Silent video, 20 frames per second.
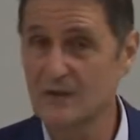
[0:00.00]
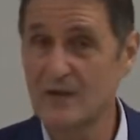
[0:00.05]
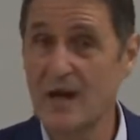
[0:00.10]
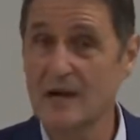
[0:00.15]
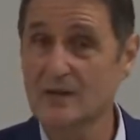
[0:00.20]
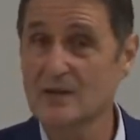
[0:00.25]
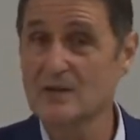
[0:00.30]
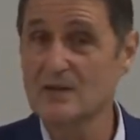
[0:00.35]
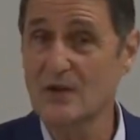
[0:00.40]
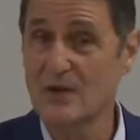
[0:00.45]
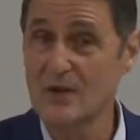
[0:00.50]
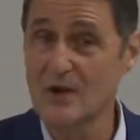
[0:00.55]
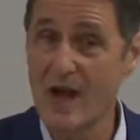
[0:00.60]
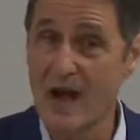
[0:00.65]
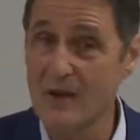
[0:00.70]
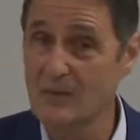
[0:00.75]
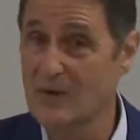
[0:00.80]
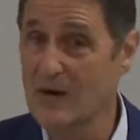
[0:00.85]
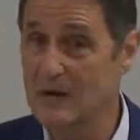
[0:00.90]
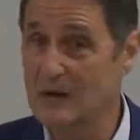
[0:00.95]
doctors are
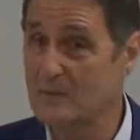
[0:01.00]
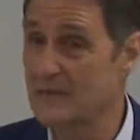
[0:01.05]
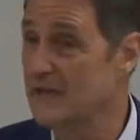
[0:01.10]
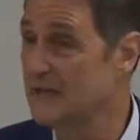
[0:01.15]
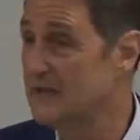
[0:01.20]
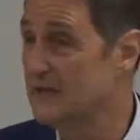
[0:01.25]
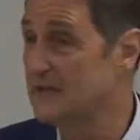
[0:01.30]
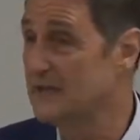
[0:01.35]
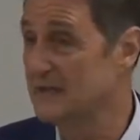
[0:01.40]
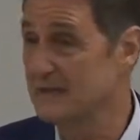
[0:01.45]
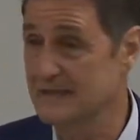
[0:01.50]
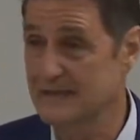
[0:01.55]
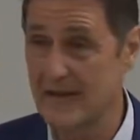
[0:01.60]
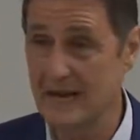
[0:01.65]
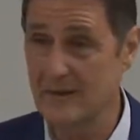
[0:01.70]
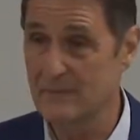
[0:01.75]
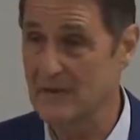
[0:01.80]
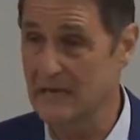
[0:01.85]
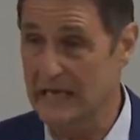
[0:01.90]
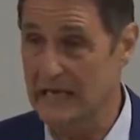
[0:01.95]
not recommending
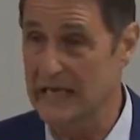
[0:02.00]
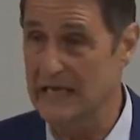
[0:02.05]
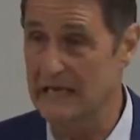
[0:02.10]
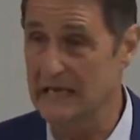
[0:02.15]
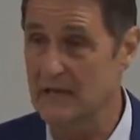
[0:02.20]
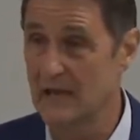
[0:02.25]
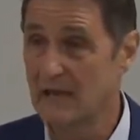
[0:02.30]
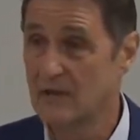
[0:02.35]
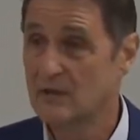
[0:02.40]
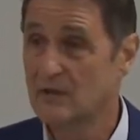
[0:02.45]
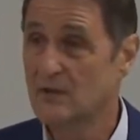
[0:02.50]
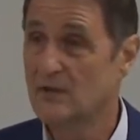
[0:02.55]
SAMe